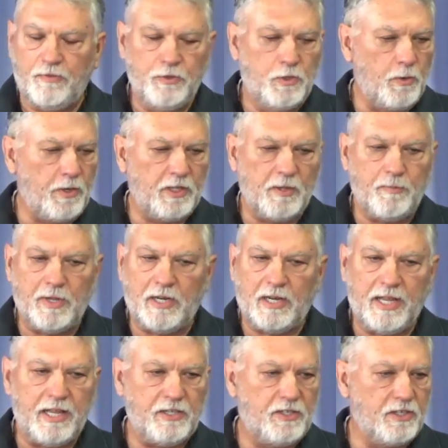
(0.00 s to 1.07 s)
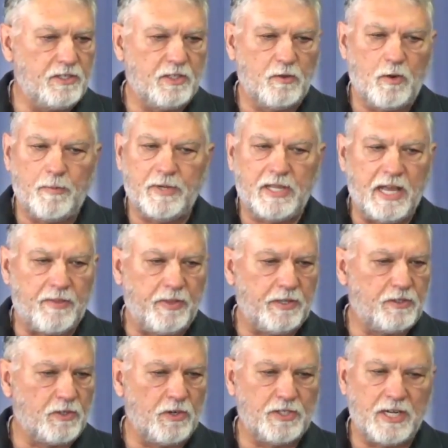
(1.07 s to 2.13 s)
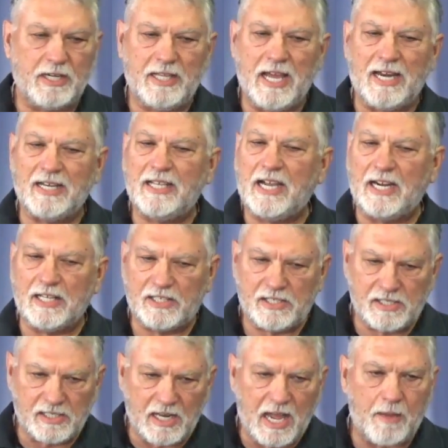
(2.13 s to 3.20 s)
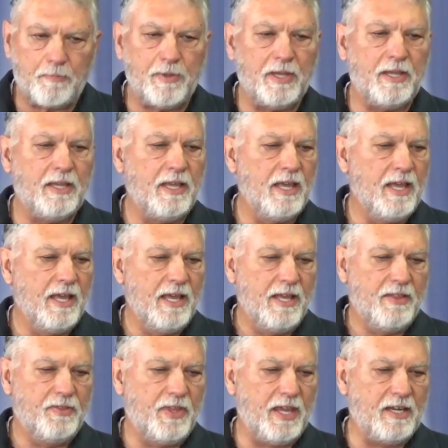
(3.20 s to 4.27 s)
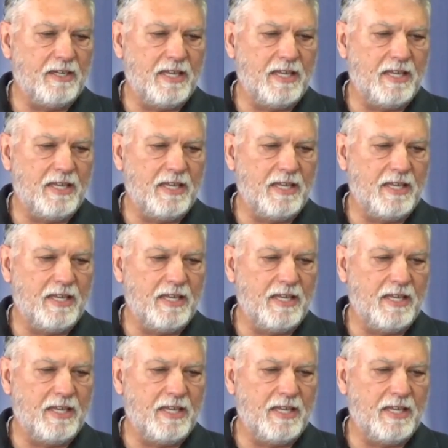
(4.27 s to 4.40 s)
during the Middle Ages, the Roman Catholic Church had gotten kind of sloppy. They'd